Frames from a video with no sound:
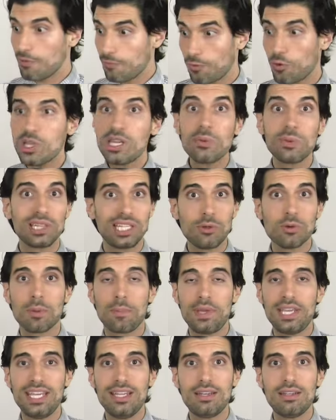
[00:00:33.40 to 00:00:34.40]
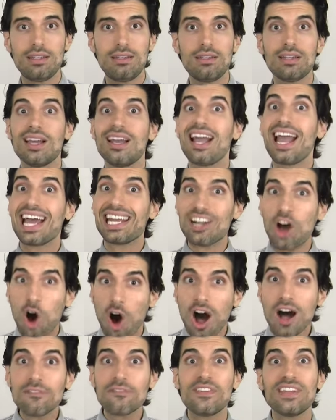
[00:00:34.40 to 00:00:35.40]
frequently repeated and
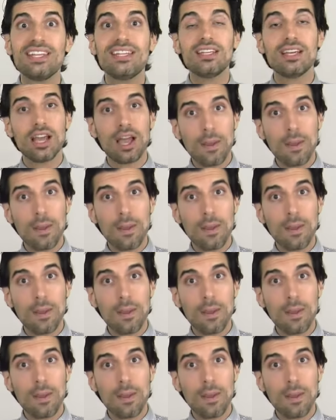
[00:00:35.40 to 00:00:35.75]
often